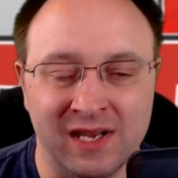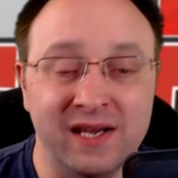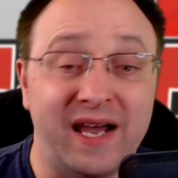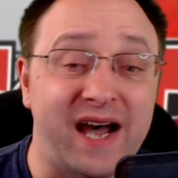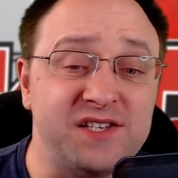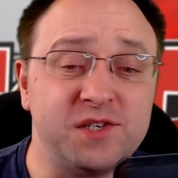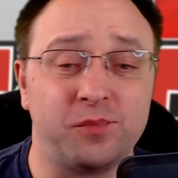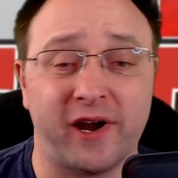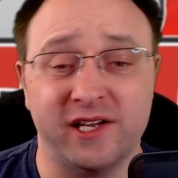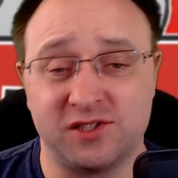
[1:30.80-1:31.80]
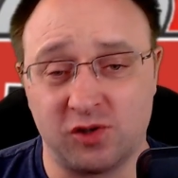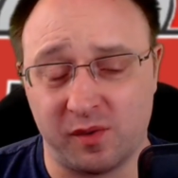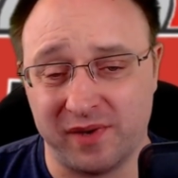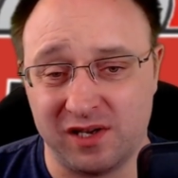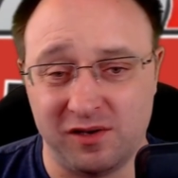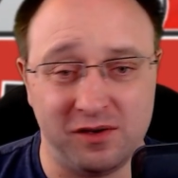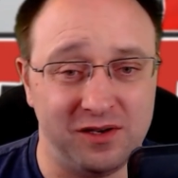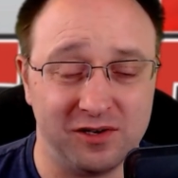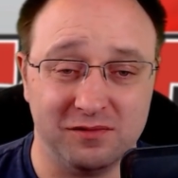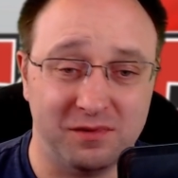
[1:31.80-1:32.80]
As you're brainstorming your